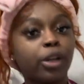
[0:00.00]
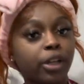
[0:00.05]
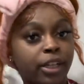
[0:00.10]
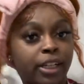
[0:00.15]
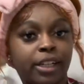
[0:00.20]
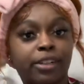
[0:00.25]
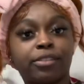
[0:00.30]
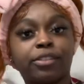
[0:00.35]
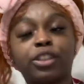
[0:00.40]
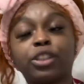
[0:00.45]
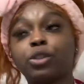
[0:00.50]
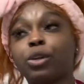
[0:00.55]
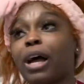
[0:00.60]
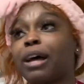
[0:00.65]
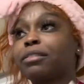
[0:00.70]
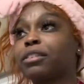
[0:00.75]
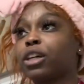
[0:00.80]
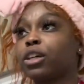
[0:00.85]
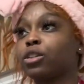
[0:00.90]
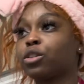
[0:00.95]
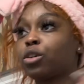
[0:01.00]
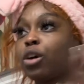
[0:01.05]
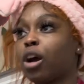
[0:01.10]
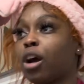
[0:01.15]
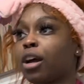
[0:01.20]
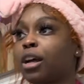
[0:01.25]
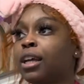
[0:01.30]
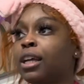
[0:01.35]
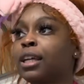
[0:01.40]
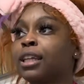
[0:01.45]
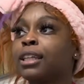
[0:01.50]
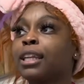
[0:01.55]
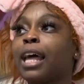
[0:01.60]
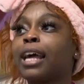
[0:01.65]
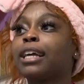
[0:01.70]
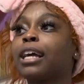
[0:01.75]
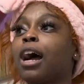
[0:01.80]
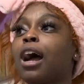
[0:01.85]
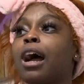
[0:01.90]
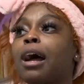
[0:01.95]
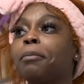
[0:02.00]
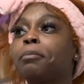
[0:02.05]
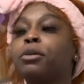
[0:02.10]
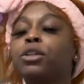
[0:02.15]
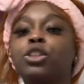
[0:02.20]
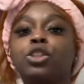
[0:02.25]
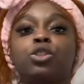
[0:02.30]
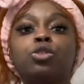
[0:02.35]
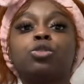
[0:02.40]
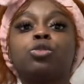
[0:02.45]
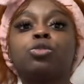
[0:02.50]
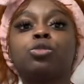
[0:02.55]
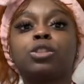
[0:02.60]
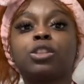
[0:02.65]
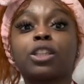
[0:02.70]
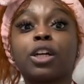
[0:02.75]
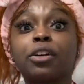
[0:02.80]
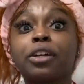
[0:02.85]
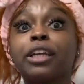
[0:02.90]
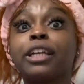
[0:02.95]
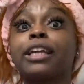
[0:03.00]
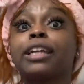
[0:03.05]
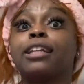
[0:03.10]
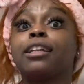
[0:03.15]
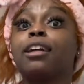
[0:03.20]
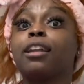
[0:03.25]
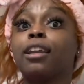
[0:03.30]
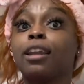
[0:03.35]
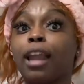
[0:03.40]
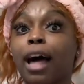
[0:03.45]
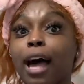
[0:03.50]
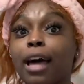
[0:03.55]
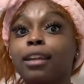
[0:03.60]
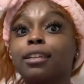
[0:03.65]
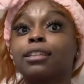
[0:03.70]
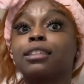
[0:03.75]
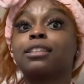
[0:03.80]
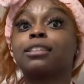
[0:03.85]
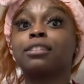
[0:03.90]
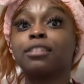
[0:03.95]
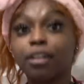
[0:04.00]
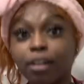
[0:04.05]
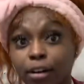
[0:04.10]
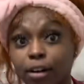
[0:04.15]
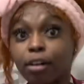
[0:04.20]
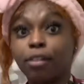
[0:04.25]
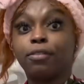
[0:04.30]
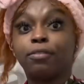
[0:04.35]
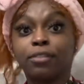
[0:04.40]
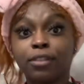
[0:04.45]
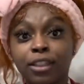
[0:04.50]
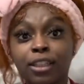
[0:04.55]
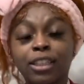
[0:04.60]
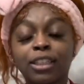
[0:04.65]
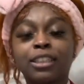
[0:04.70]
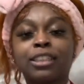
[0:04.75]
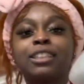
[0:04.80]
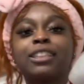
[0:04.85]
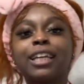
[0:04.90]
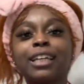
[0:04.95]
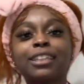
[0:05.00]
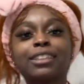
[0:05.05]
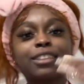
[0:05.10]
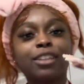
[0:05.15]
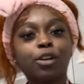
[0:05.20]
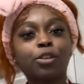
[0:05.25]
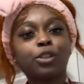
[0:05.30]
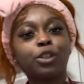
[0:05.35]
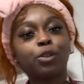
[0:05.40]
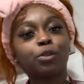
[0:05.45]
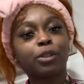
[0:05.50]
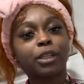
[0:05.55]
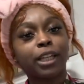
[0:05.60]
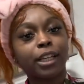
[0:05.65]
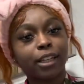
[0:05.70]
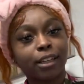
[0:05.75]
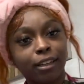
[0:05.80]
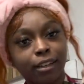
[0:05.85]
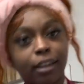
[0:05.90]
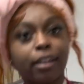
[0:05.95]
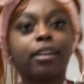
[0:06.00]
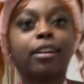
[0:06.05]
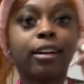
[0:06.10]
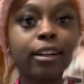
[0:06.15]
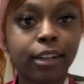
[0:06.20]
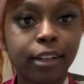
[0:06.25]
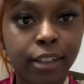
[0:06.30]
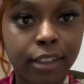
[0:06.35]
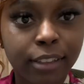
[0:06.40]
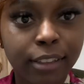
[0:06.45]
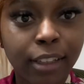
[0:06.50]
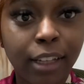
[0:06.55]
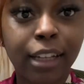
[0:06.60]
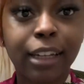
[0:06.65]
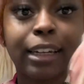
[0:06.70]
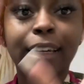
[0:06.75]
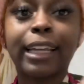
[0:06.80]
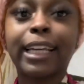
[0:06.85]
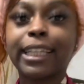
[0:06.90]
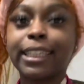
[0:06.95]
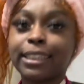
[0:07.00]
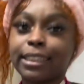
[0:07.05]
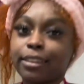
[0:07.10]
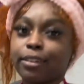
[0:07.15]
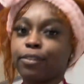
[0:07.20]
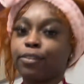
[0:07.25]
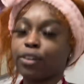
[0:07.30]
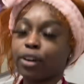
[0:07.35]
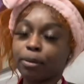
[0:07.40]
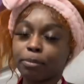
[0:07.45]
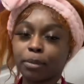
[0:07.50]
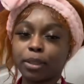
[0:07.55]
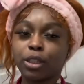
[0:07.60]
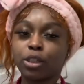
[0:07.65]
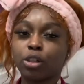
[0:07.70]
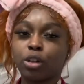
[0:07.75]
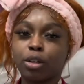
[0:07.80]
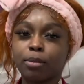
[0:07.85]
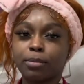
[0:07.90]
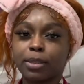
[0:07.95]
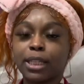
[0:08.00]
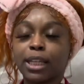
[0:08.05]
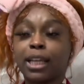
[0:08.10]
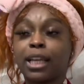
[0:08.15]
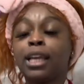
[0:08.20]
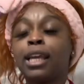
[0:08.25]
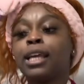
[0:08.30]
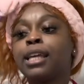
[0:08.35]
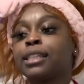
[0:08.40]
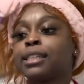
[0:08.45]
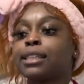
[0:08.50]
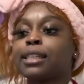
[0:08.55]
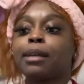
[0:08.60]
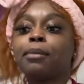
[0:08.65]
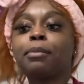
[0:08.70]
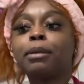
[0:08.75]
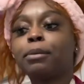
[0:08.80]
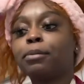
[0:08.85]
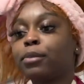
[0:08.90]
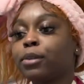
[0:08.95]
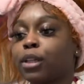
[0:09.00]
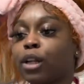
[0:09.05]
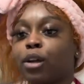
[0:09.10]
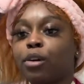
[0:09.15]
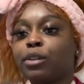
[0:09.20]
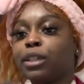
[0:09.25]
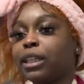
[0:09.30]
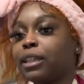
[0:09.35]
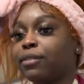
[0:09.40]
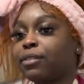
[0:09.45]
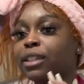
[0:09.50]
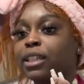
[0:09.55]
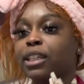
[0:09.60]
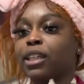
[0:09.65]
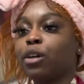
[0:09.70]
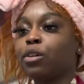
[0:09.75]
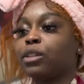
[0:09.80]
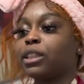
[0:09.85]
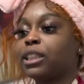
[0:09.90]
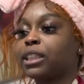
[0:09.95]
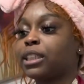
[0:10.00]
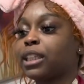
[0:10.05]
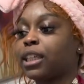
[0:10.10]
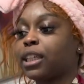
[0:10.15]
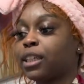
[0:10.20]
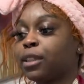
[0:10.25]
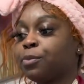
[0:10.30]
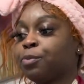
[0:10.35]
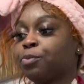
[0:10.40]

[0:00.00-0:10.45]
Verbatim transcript: You have to go through a Like, God puts you through certain, a lot of stuff just so you can learn a lesson from it. You know what I'm saying? Some people don't even notice that.